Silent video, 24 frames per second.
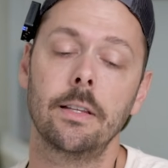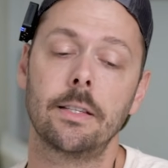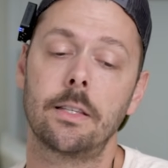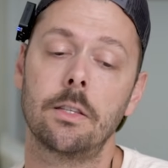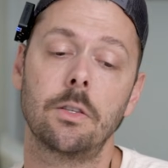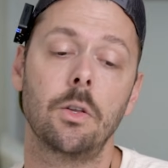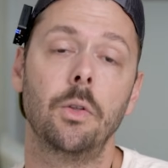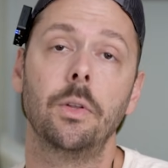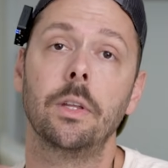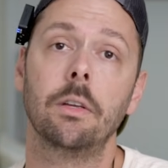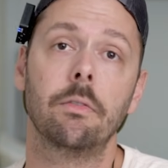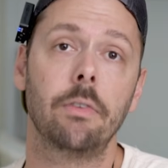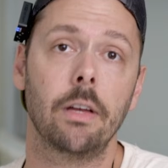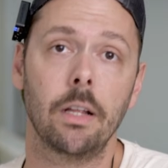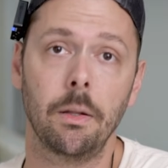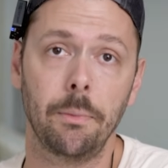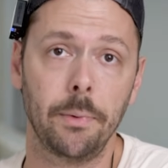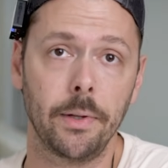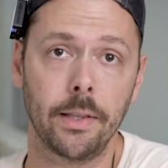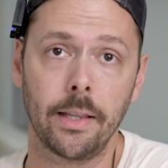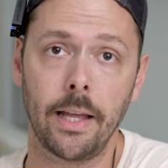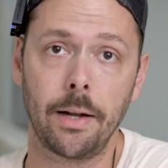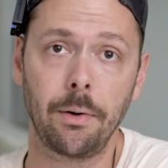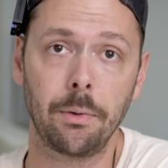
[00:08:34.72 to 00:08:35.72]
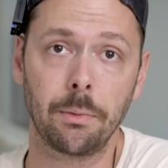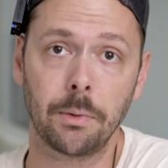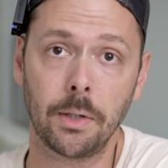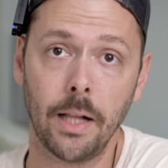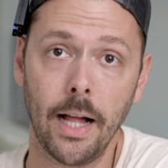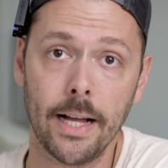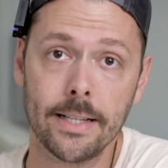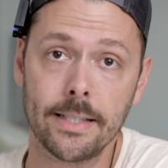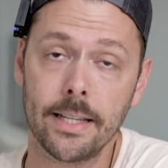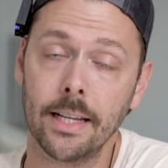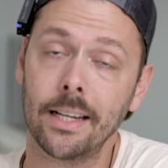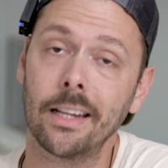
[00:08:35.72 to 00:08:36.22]
this is only available in Lightroom
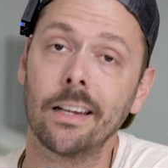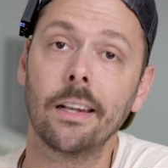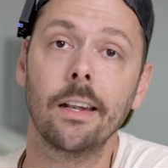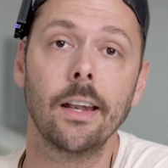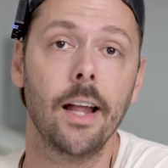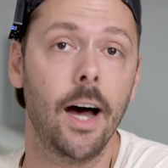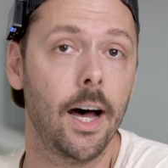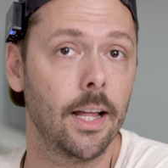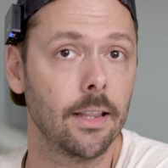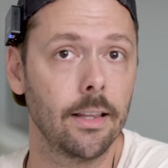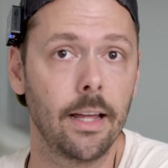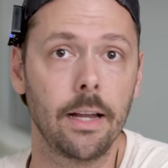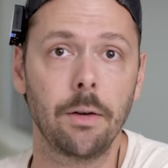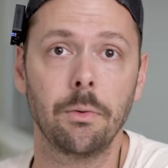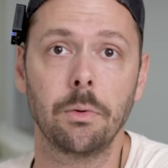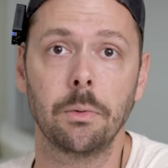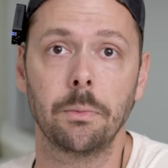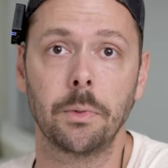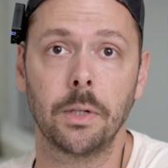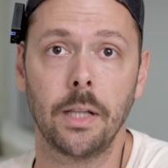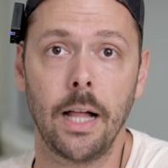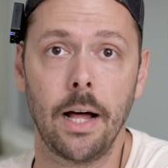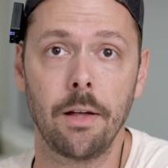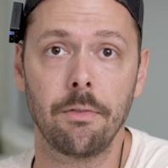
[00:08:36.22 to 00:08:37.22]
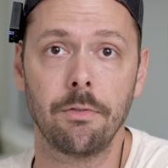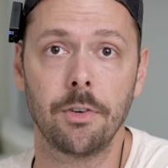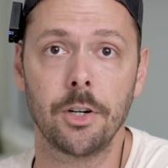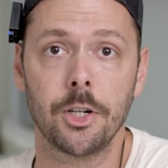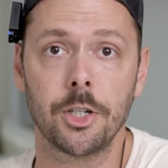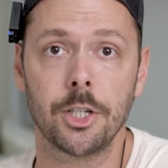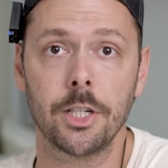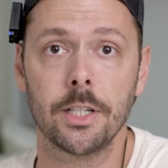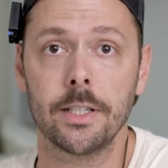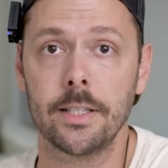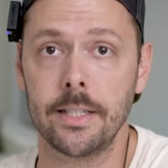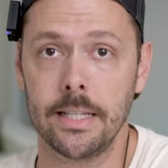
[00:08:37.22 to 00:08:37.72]
Classic, not Lightroom Cloud
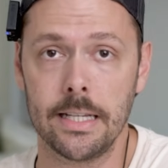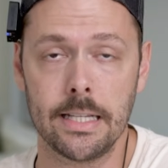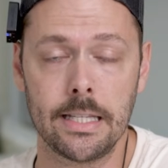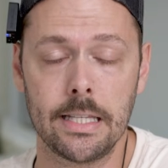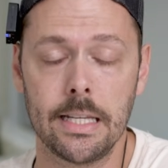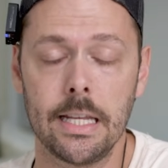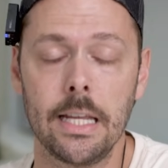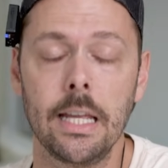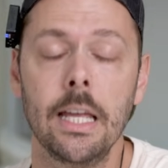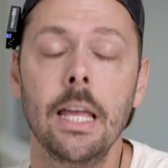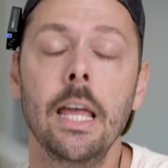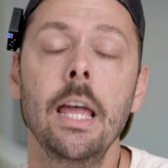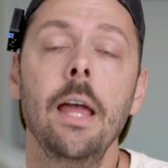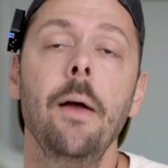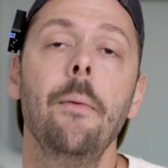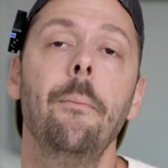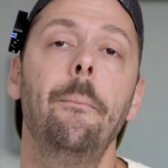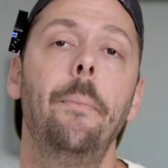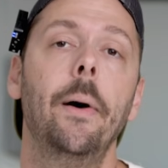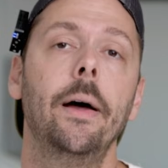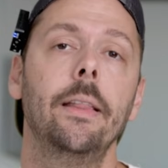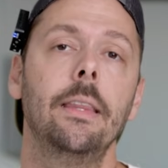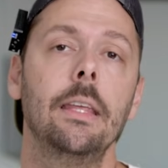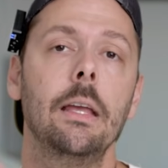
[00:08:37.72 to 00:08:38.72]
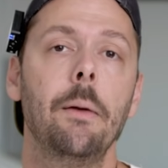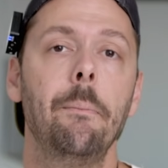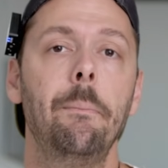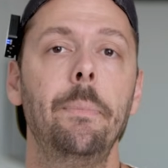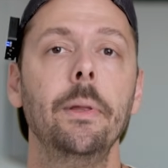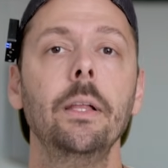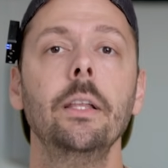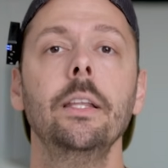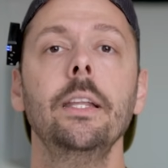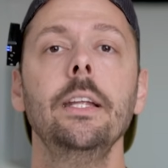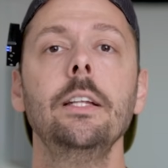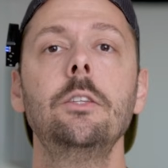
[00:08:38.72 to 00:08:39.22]
version C C, but the
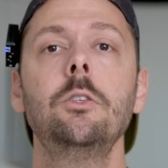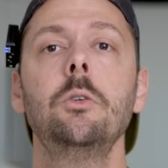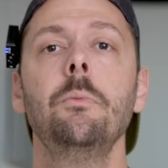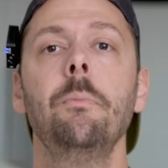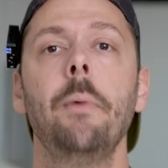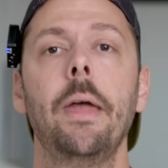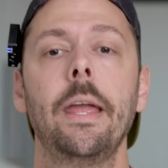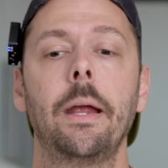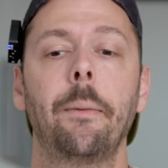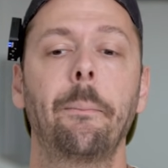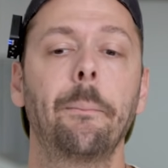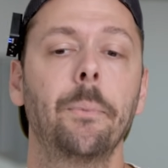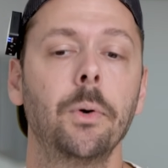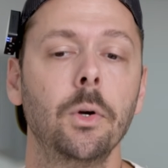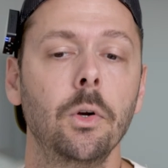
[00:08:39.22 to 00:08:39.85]
ability to make